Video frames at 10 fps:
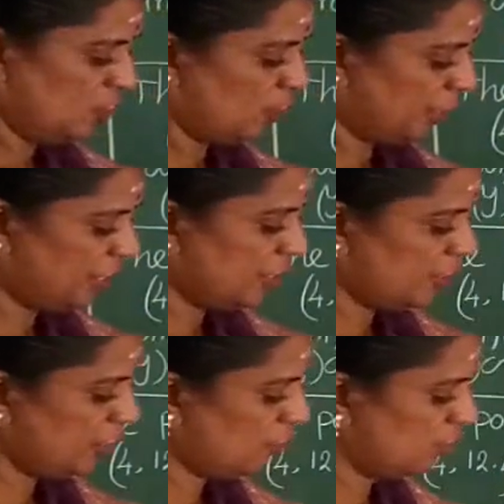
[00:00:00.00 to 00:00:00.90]
Y
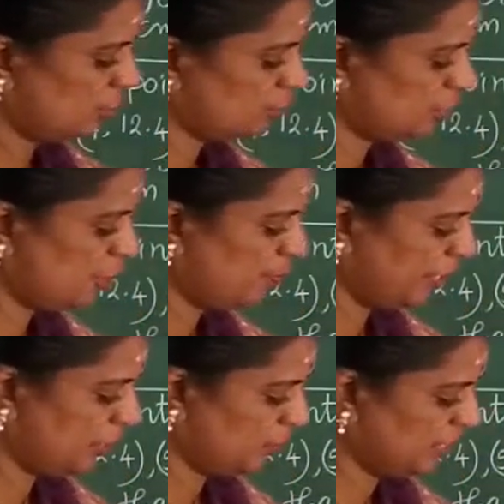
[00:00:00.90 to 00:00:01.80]
equal to
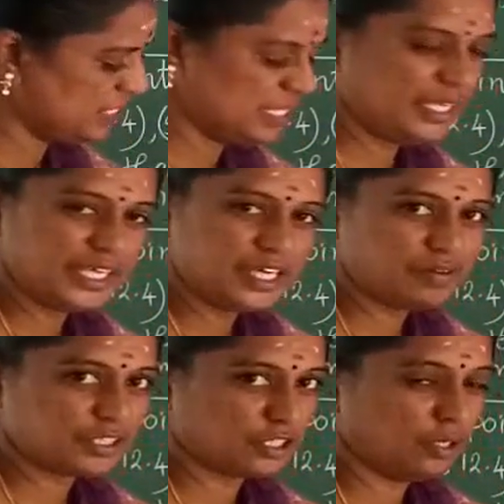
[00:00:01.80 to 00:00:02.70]
3.1 is the
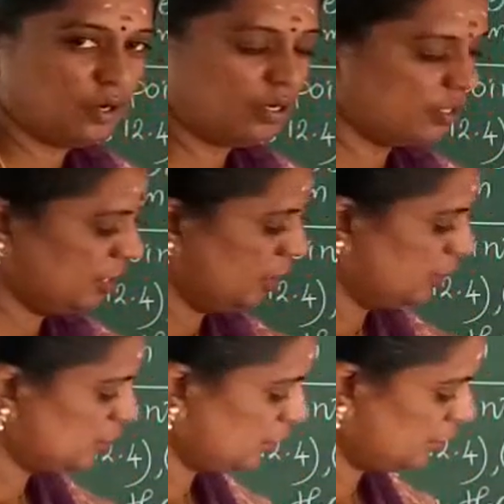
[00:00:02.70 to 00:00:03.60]
equation, no?
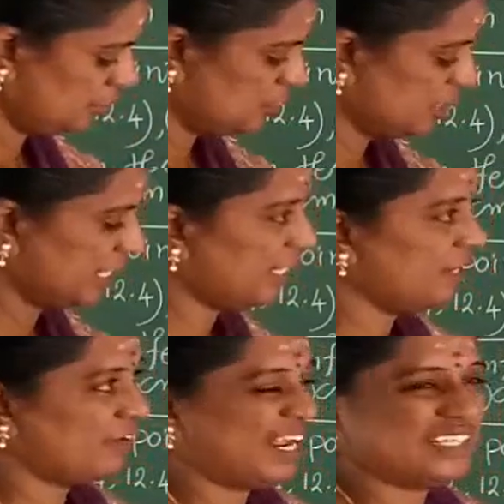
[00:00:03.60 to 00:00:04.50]
So you check it,
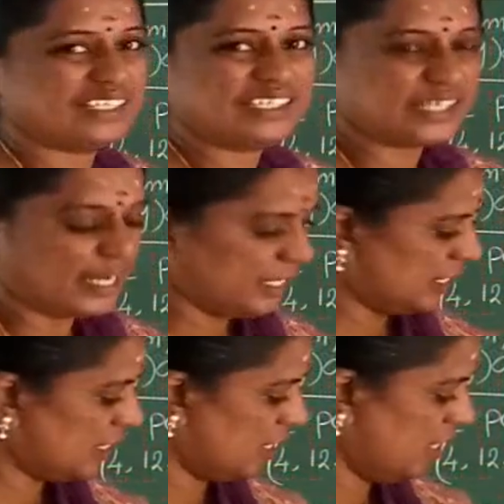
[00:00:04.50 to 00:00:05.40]
our answer is correct
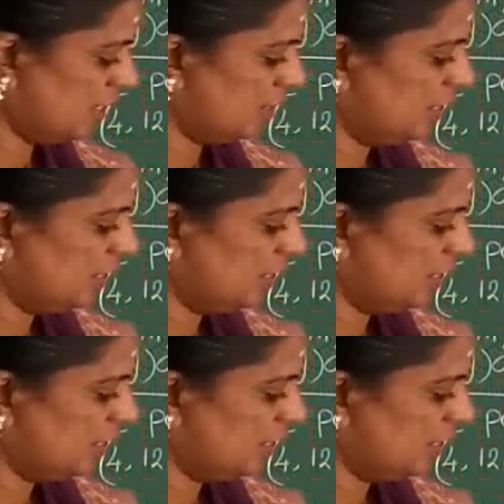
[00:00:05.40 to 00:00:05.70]
or not.